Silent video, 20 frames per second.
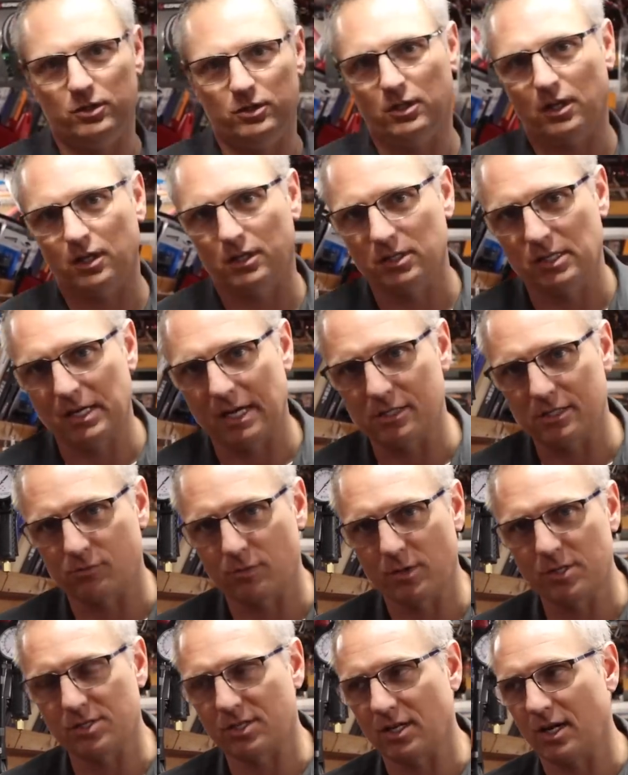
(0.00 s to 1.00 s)
A lot of you guys
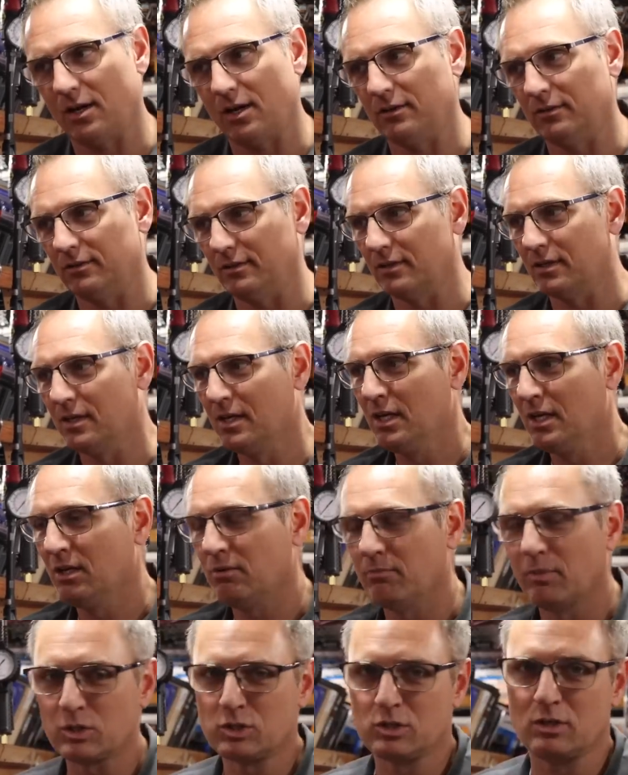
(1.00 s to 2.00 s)
reached out, and
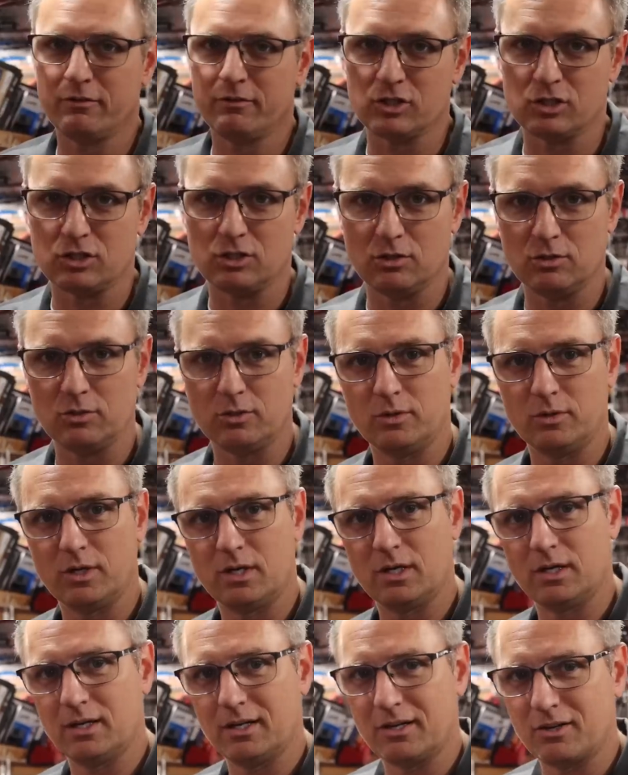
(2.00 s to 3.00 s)
most of it's due to
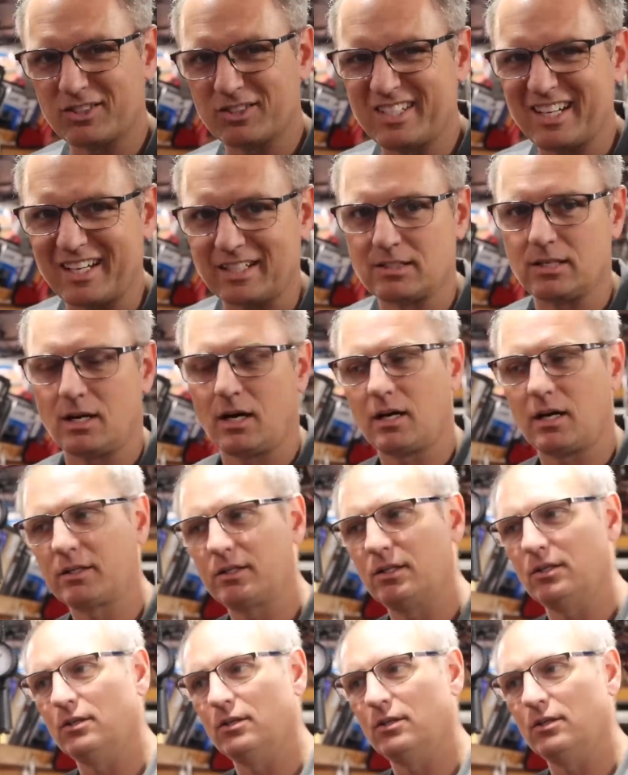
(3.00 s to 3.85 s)
uh, our TikTok.